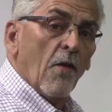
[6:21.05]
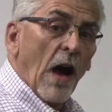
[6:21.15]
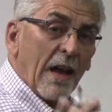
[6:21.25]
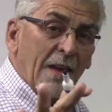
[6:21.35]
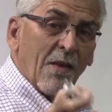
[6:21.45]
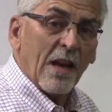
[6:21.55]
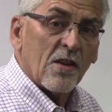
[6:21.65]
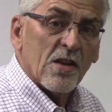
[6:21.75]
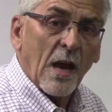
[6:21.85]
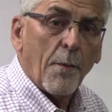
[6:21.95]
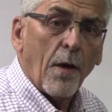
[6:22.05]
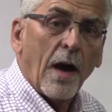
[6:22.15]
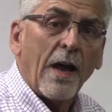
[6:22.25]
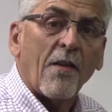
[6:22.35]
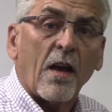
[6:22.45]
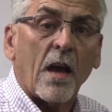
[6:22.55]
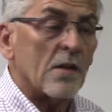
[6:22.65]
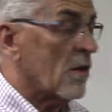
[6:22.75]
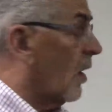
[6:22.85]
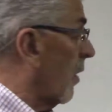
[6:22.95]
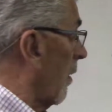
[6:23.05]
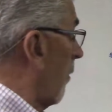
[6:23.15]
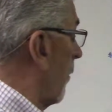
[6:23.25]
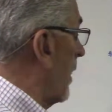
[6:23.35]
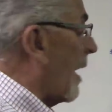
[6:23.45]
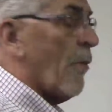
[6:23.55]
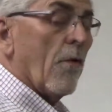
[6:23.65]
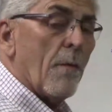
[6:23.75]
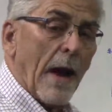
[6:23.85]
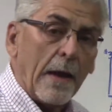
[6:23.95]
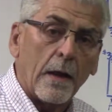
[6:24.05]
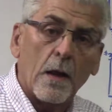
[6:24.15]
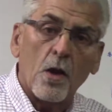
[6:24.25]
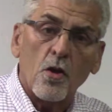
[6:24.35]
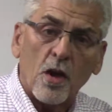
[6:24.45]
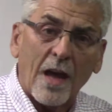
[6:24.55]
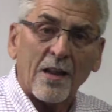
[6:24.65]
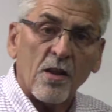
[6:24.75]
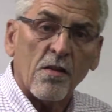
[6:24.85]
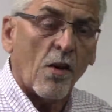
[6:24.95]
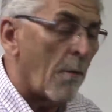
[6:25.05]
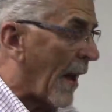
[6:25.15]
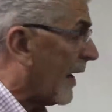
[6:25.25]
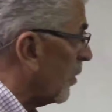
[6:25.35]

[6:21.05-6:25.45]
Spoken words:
I'll give you an example. I have a neighbor of mine. She got this loan back in